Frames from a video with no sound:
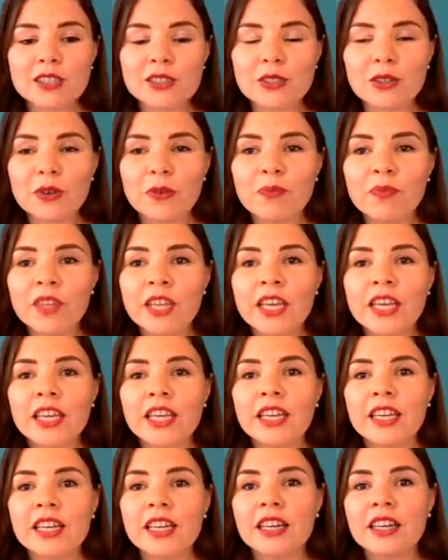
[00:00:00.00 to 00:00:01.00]
So
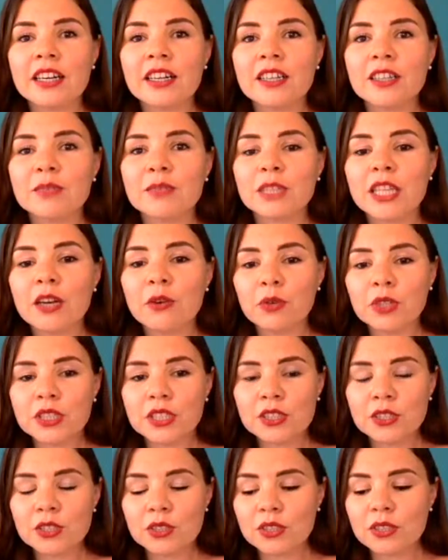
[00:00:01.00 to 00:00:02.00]
but I
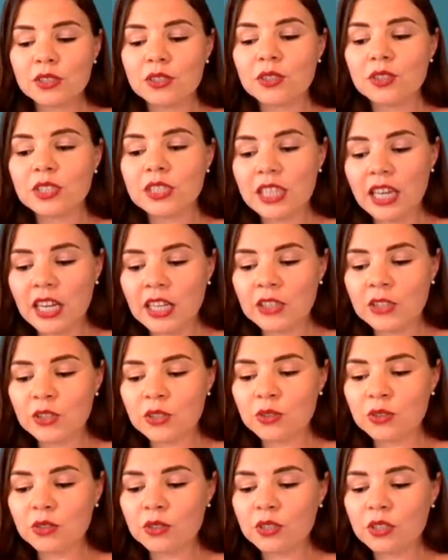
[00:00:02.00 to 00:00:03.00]
wanted to tell
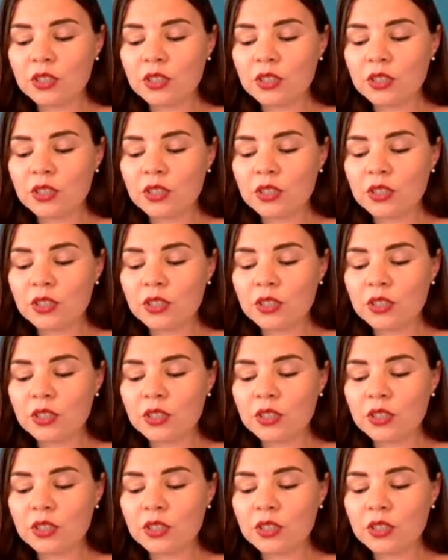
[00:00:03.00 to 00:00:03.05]
you